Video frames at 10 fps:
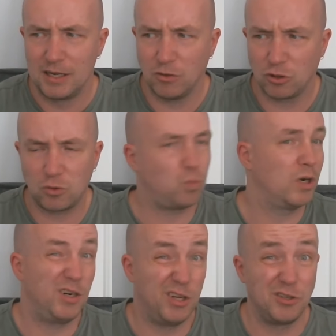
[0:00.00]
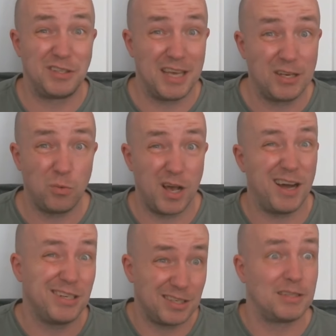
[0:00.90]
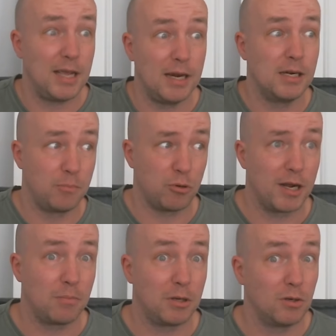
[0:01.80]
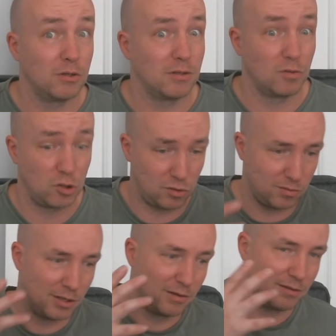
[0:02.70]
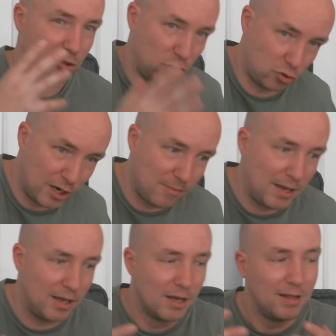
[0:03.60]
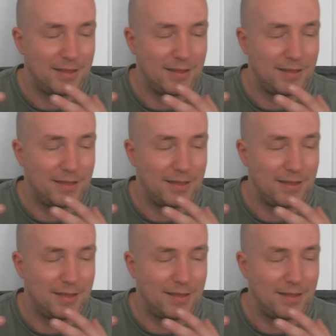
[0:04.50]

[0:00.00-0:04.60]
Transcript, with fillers: it was just one of those things where I just needed a break because it was the streaming,